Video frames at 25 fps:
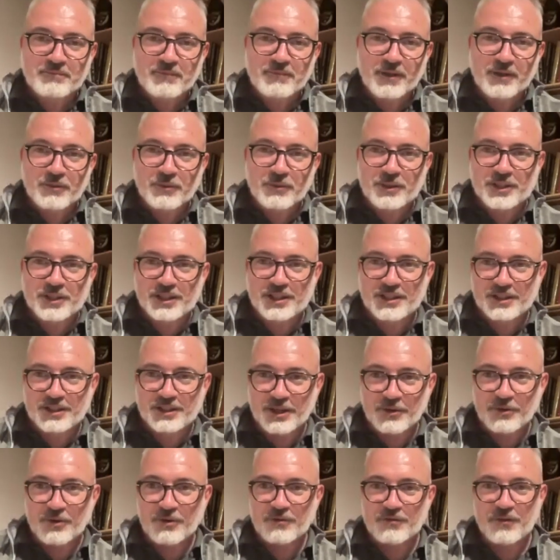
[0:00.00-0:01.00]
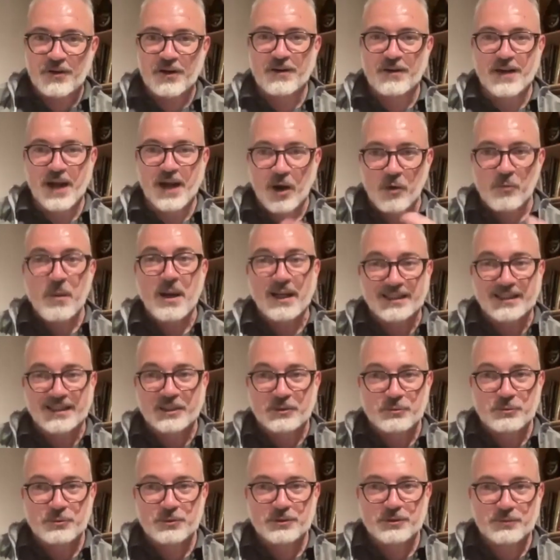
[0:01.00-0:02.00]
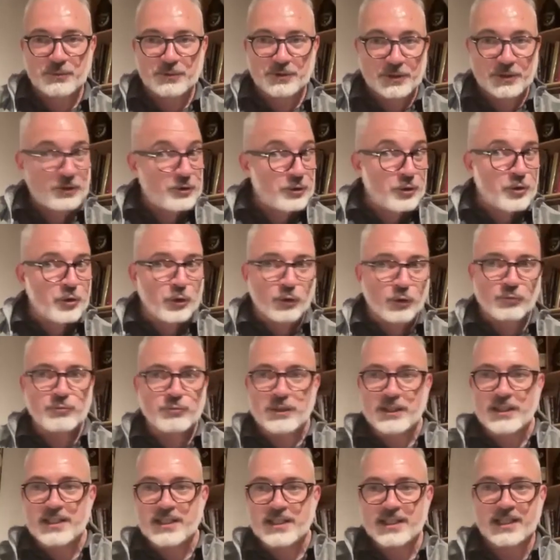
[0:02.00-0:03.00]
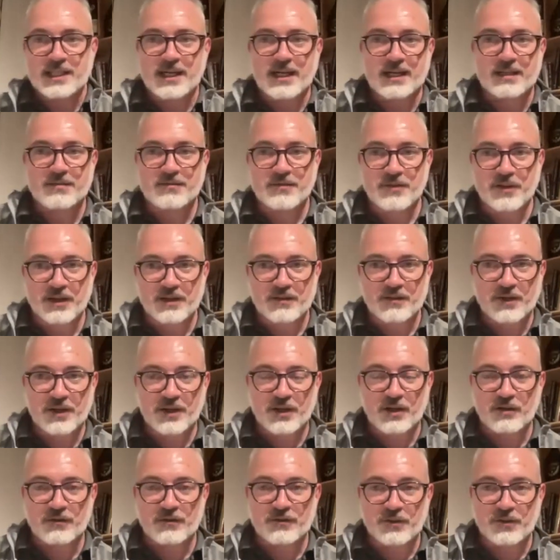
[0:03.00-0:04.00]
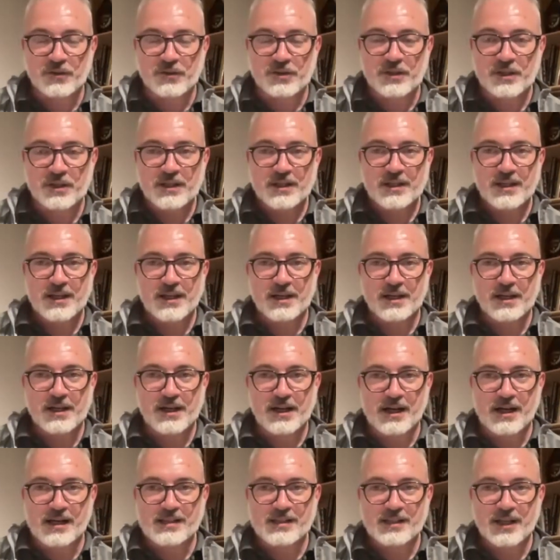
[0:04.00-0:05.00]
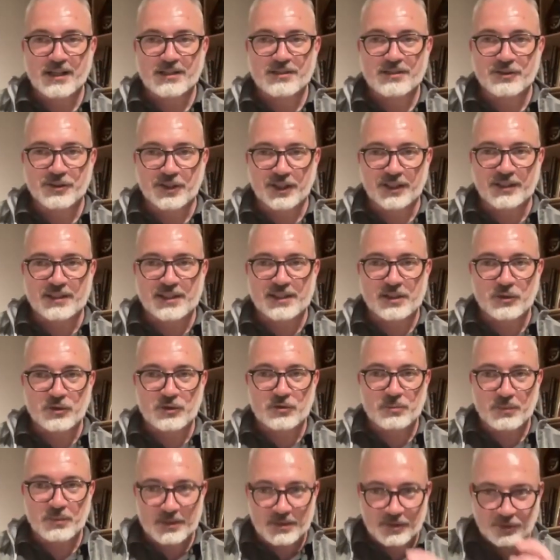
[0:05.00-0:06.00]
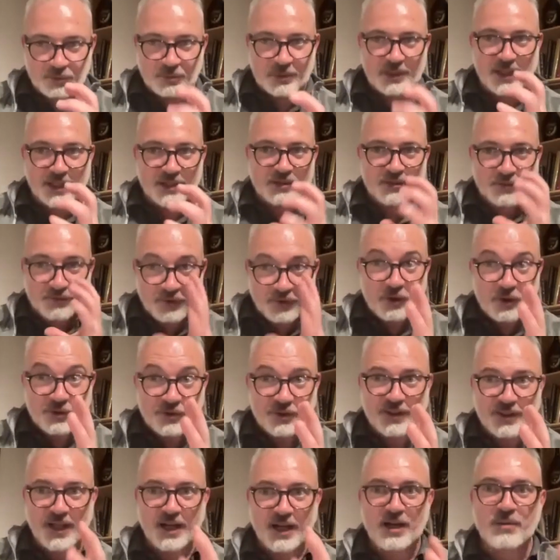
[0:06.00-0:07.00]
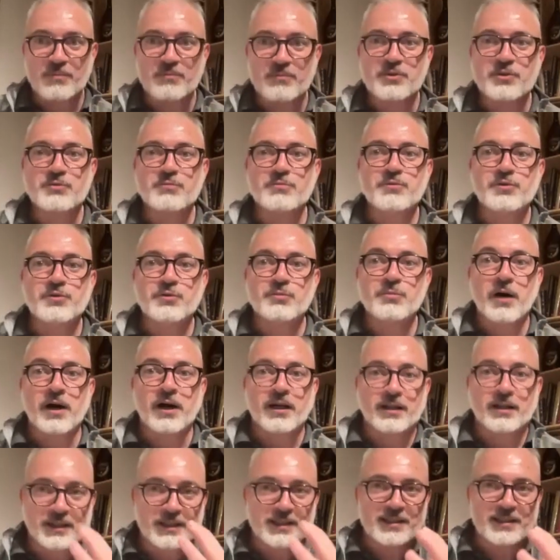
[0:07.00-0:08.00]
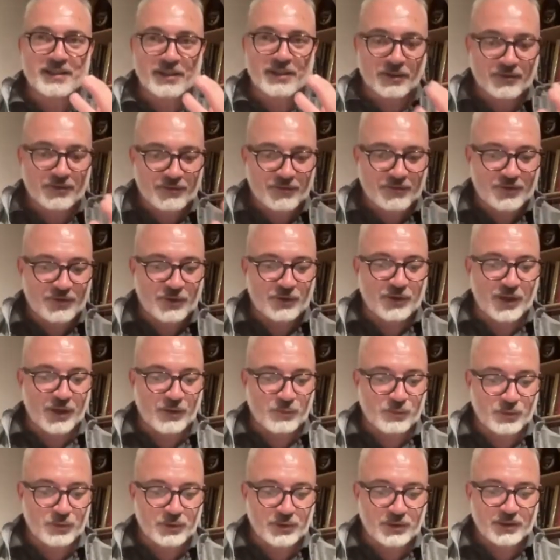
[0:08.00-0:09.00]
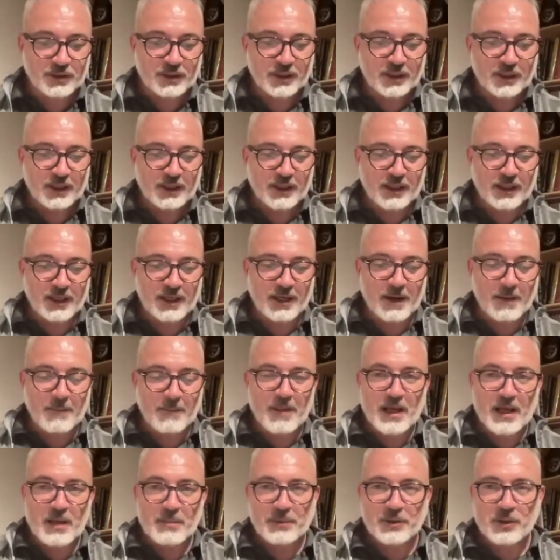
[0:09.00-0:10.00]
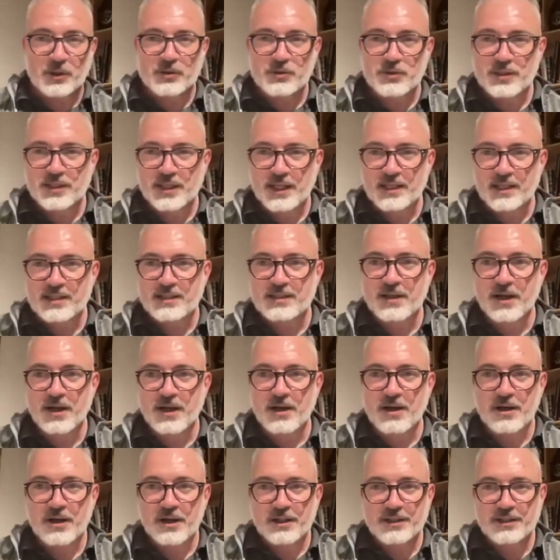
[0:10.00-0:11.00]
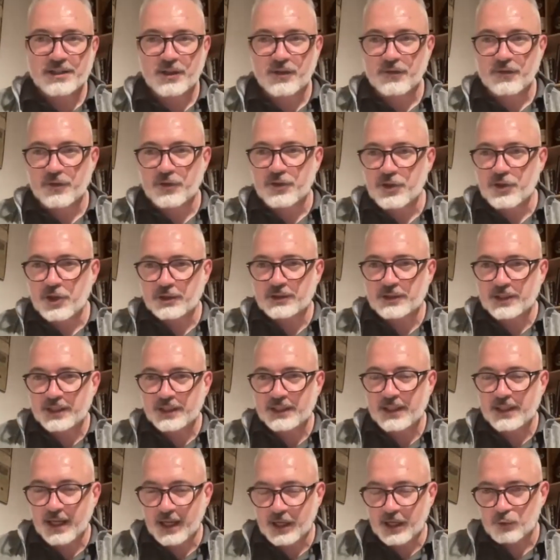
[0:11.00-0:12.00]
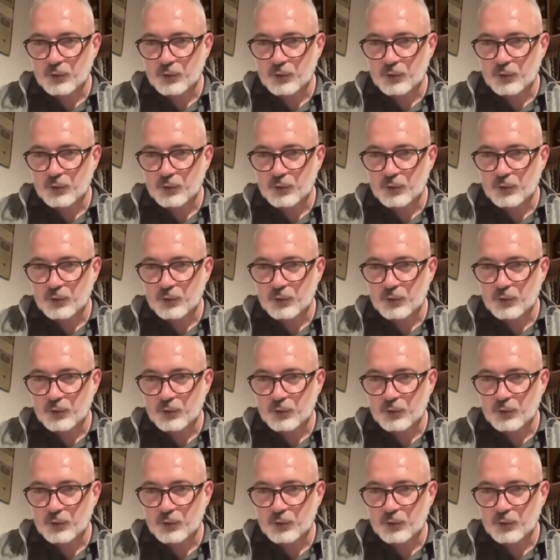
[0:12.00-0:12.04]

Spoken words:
which is a very aromatic wood. You don't really see that very often as a tasting note. But to me, that's the first thing that comes to mind is sort of sandalwood. But also there is sort of a nutty, like